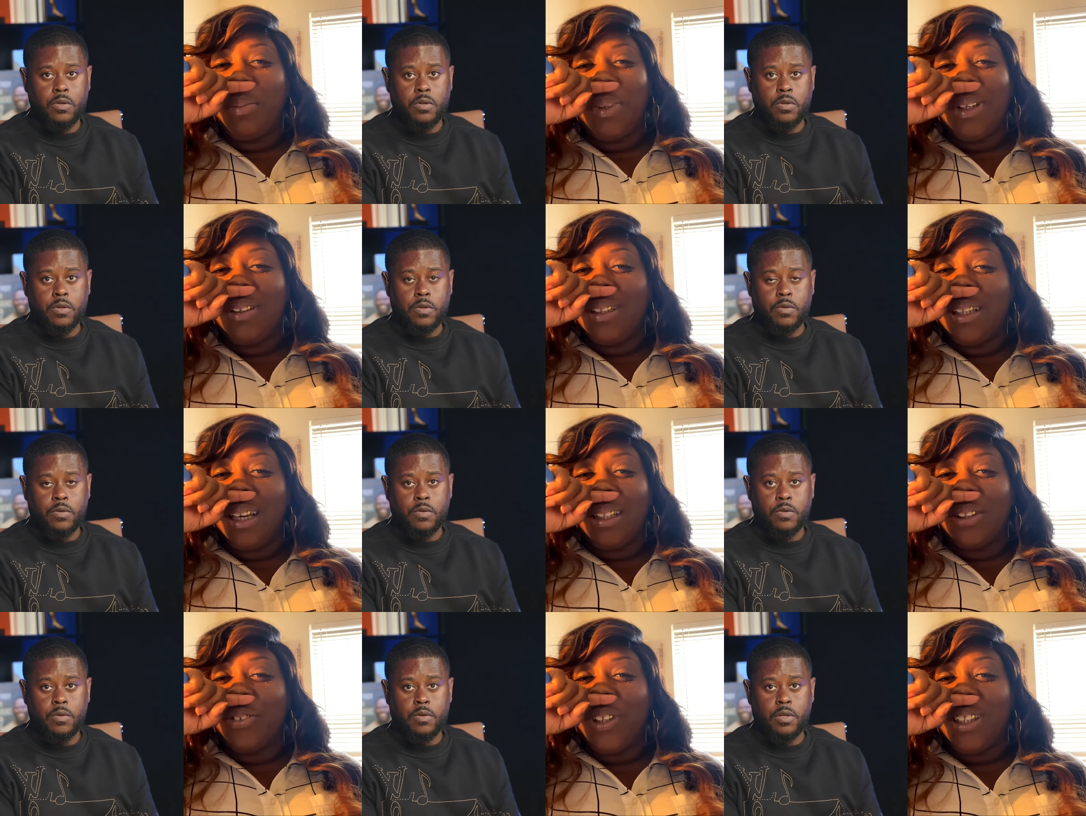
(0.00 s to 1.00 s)
Speaker 1: Probably
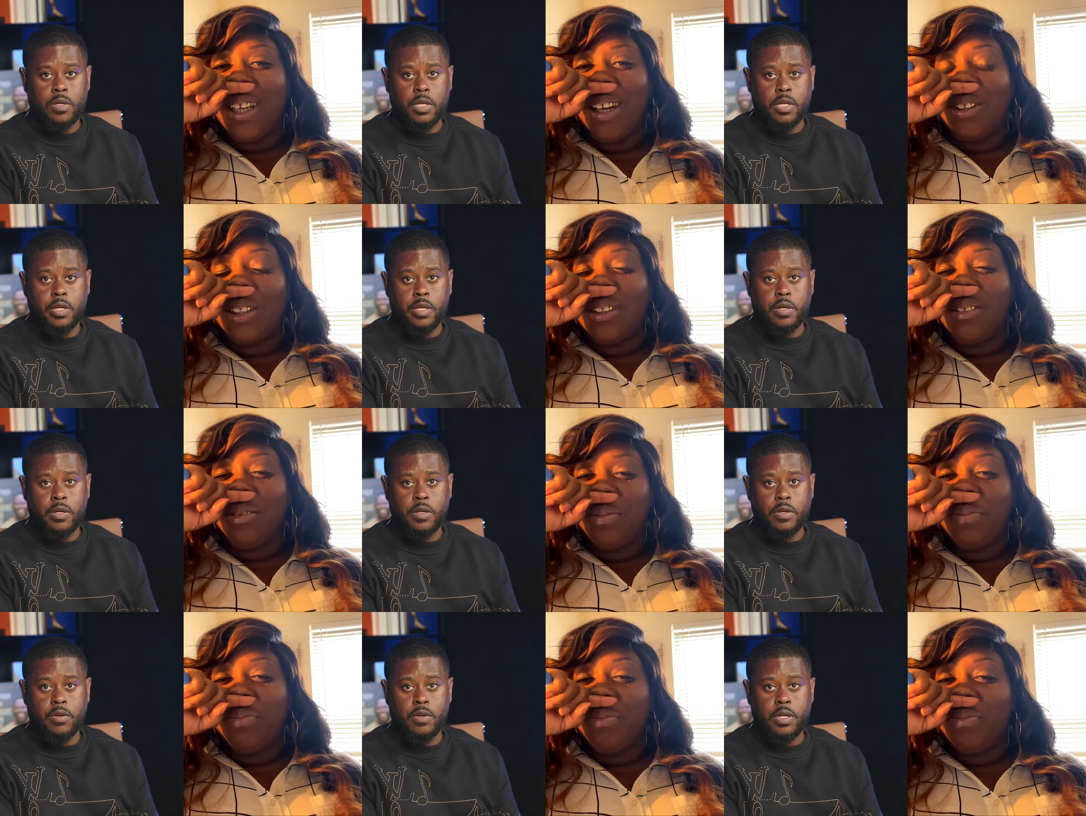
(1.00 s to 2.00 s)
only like
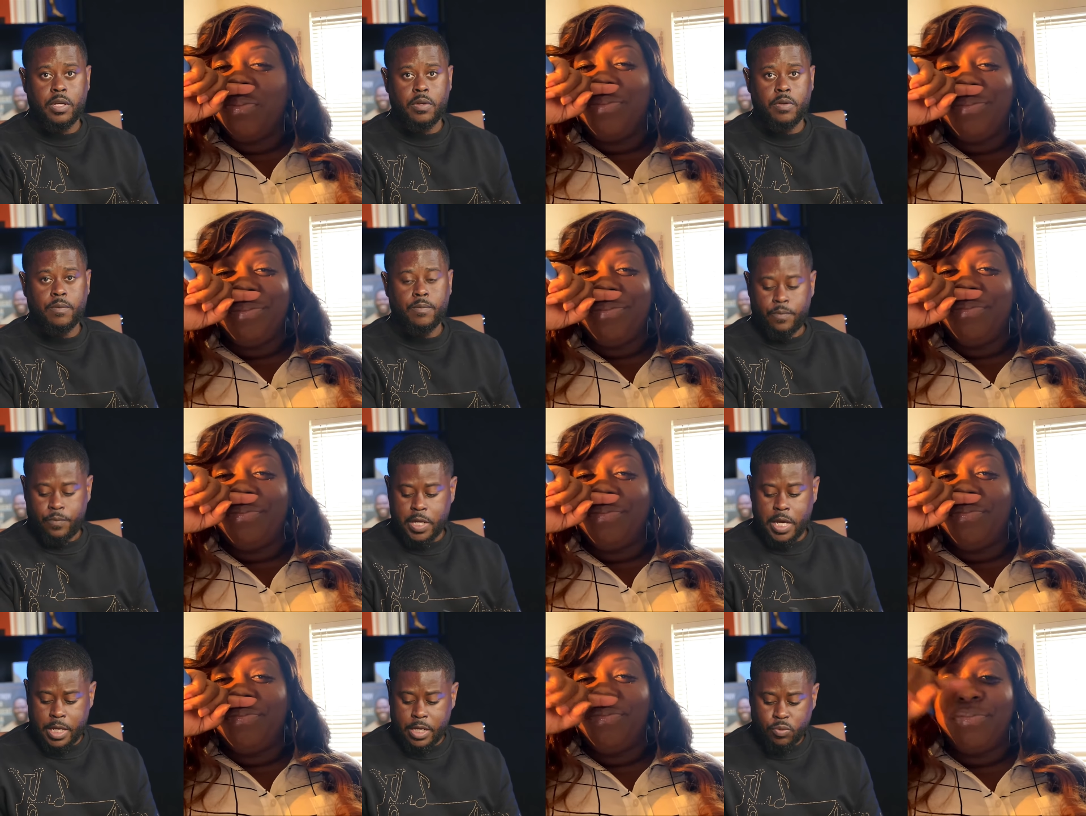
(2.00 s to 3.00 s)
$3,000.
Speaker 2: Yeah,
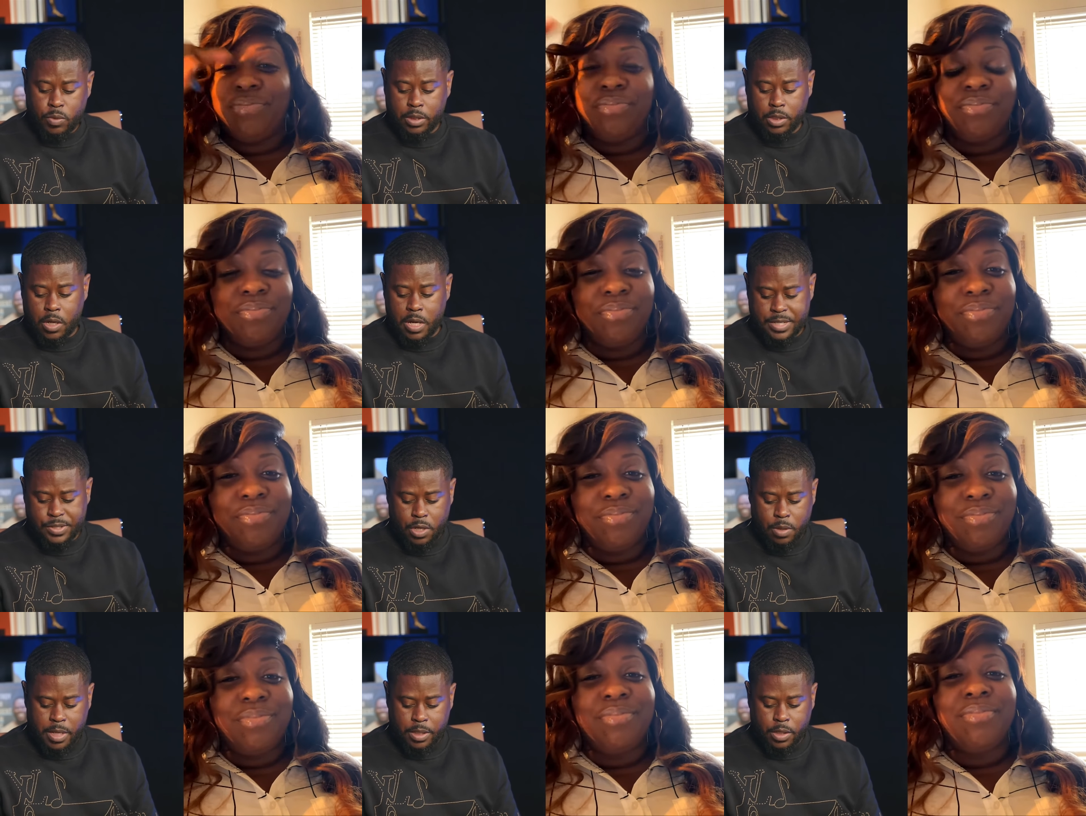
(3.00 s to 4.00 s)
that's what I thought. I thought about
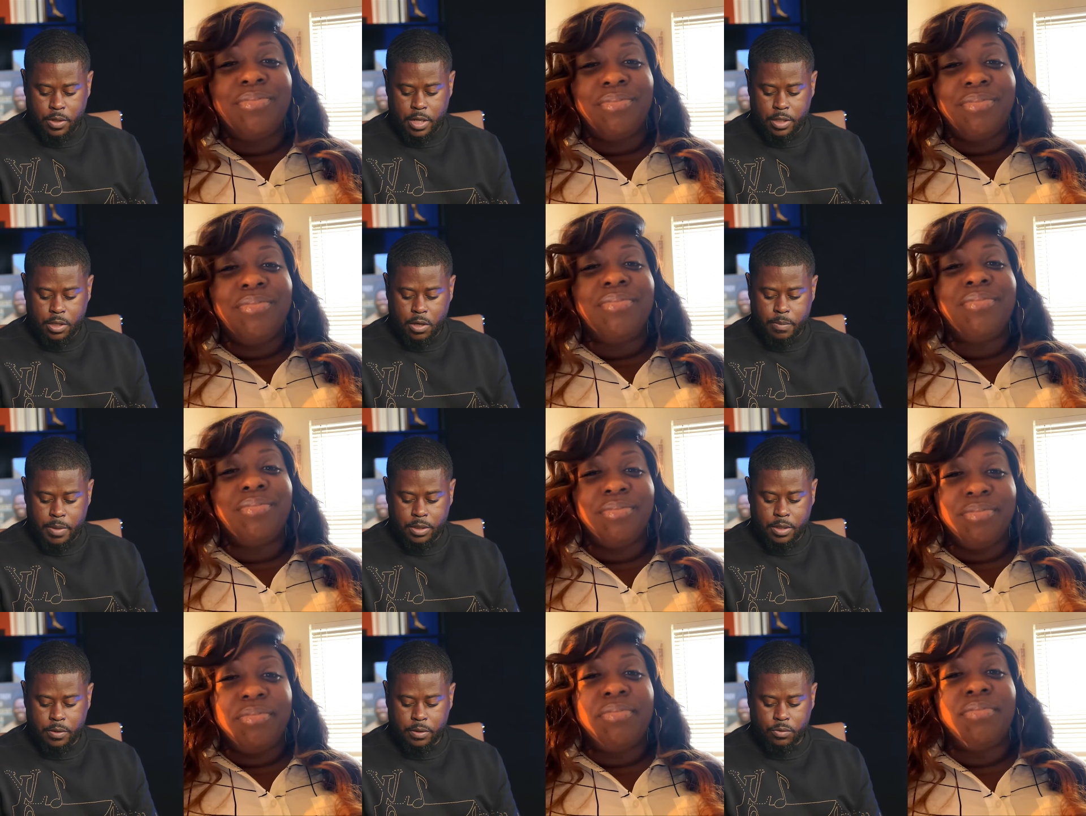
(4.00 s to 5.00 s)

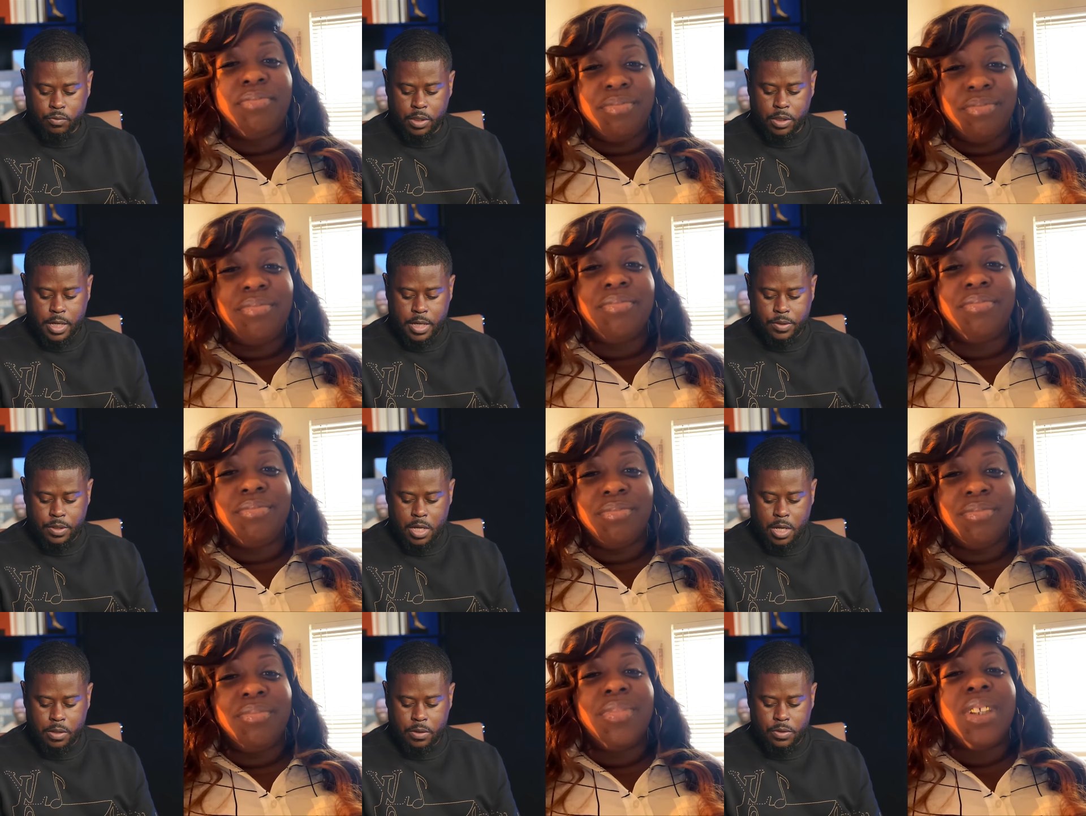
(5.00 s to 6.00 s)

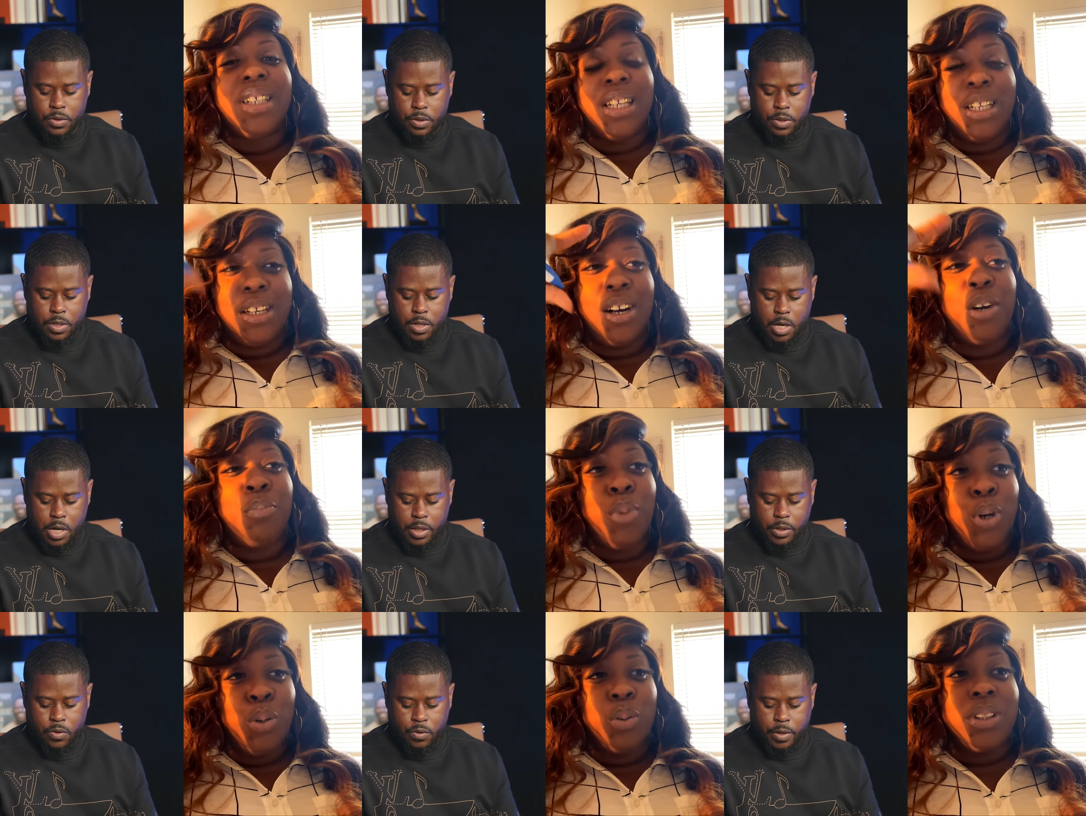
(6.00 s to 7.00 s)
$3,000. All right,
Speaker 1: cool.
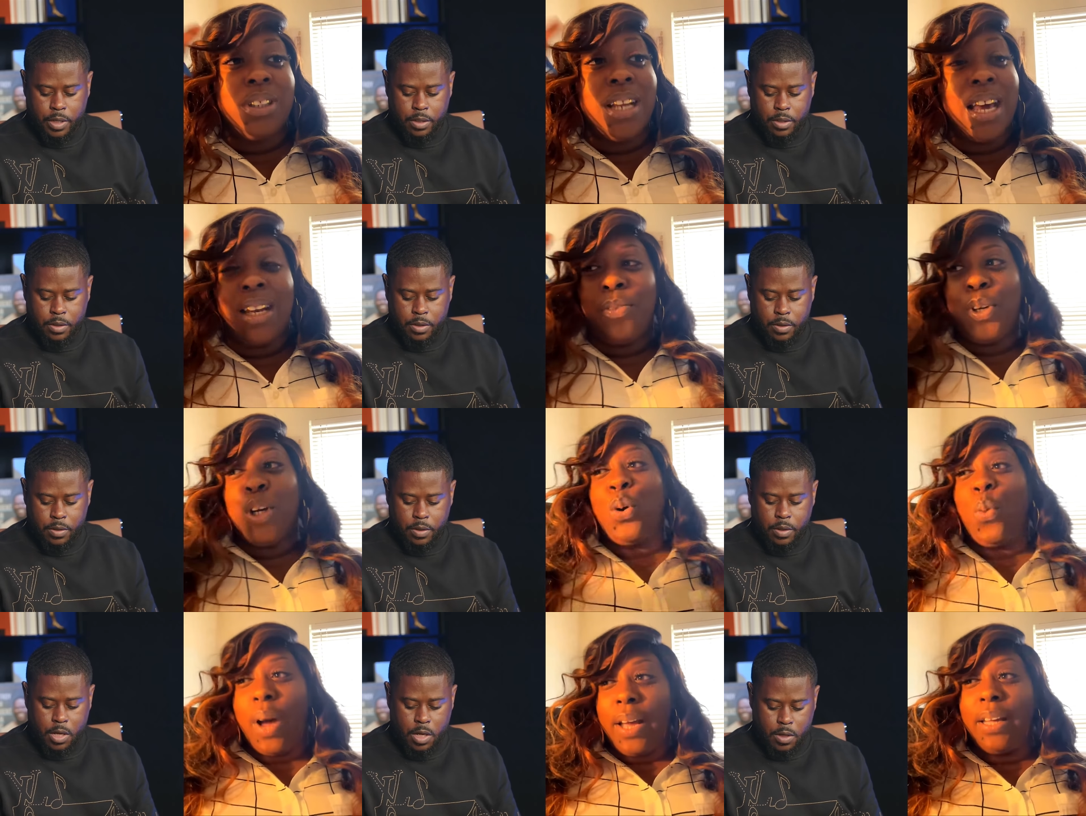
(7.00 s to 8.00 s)
Almost, great. Not
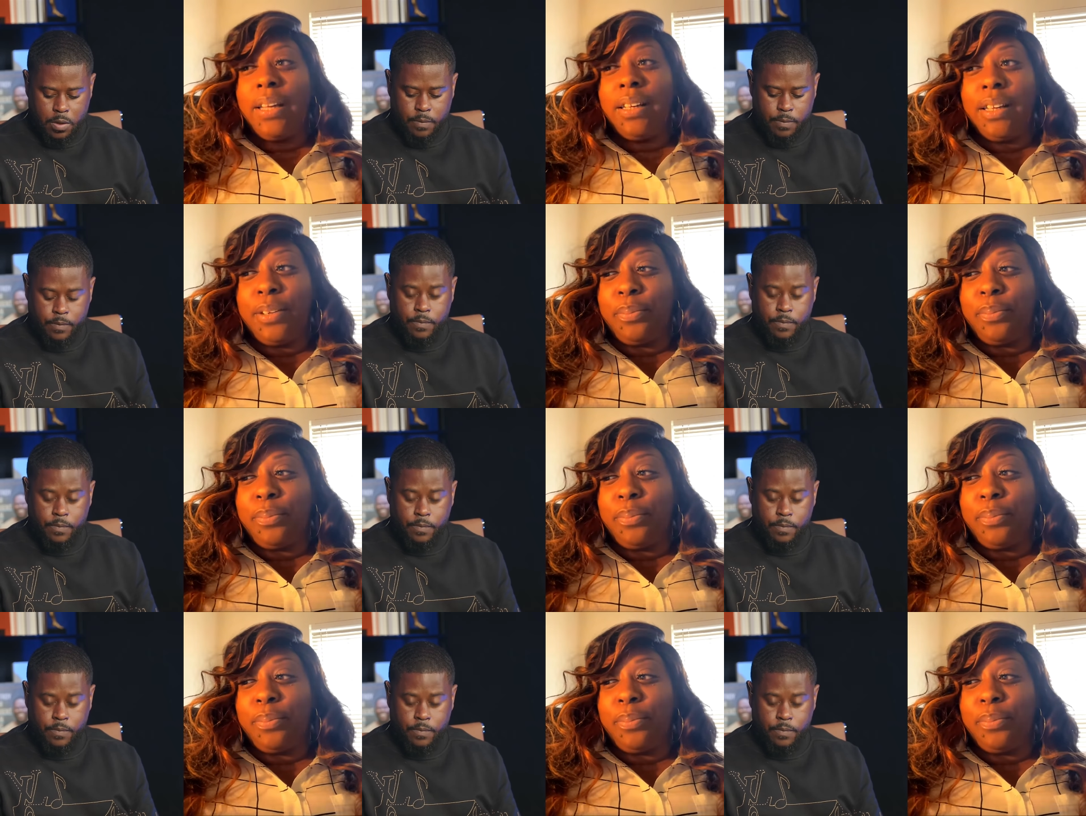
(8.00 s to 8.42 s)
even quite.